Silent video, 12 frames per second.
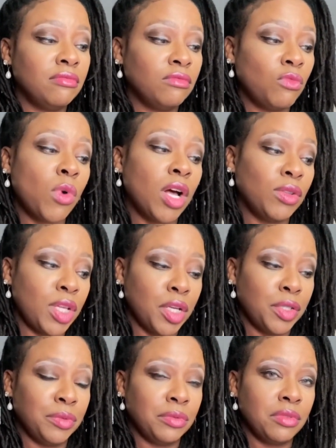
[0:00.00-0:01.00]
well
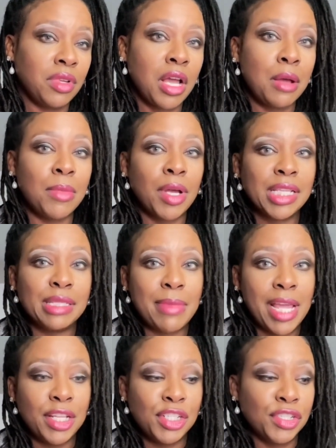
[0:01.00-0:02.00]
known amongst
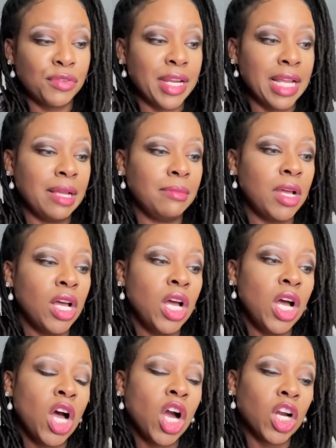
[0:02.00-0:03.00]
mainstream
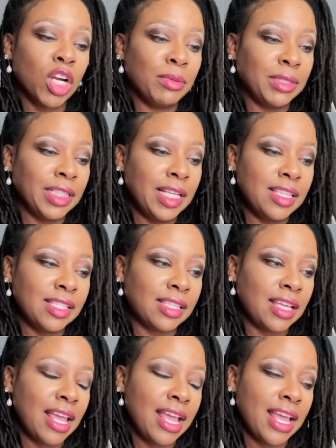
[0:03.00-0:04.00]
herbalists
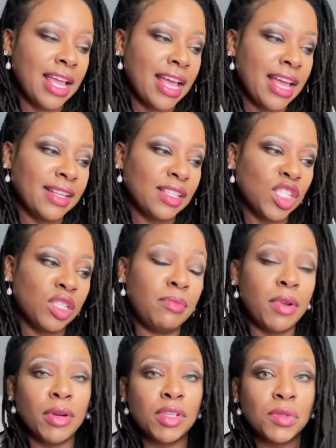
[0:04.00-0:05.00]
and
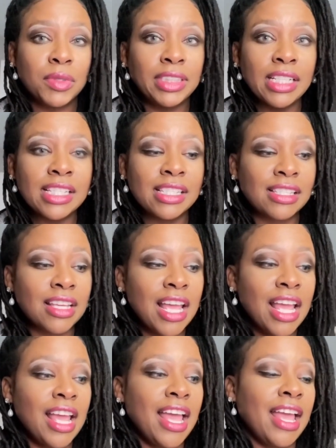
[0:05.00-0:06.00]
spiritualists,
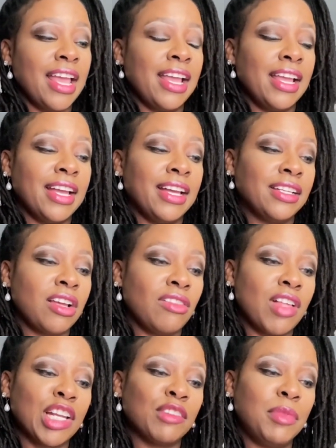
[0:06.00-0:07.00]
and a
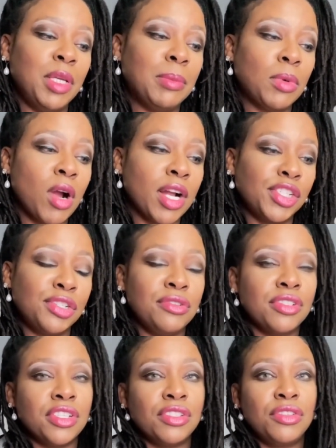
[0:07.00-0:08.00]
lot of people are
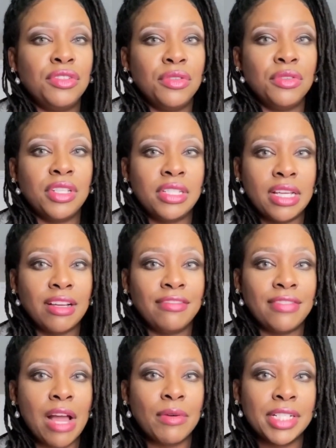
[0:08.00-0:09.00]
choosing to do the duck
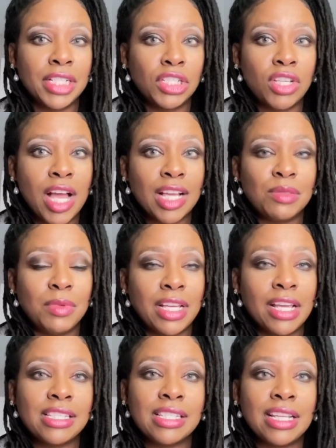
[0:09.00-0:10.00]
flower detox
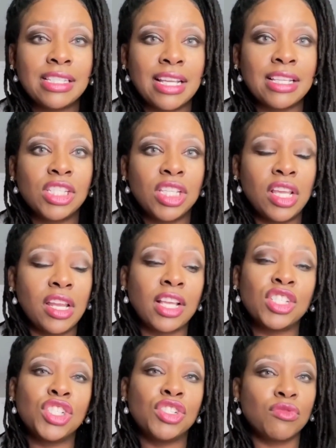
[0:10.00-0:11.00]
because it is an
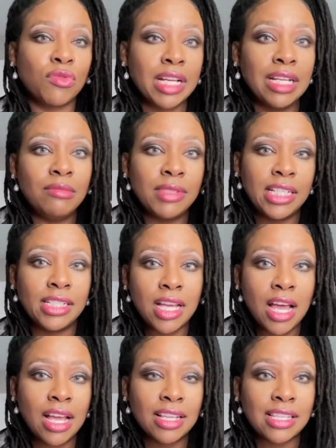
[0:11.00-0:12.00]
extreme
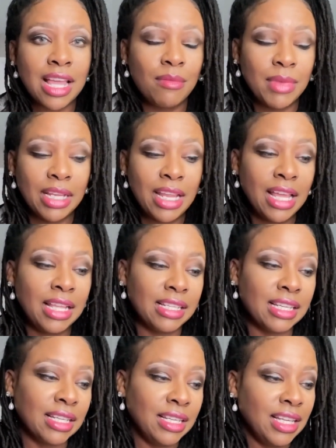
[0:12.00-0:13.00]
detox. I mean,
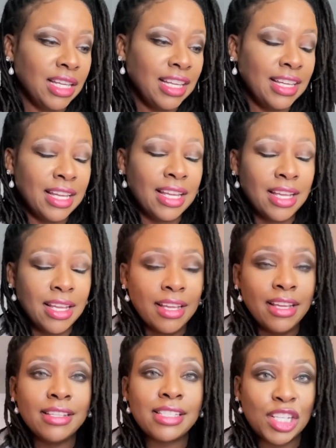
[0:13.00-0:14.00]

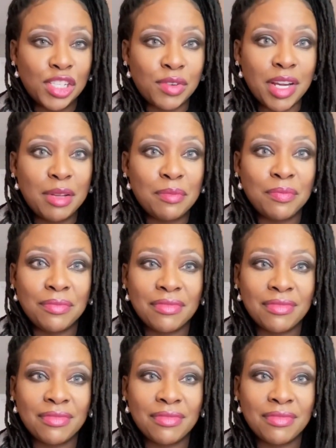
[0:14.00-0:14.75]
it's extreme.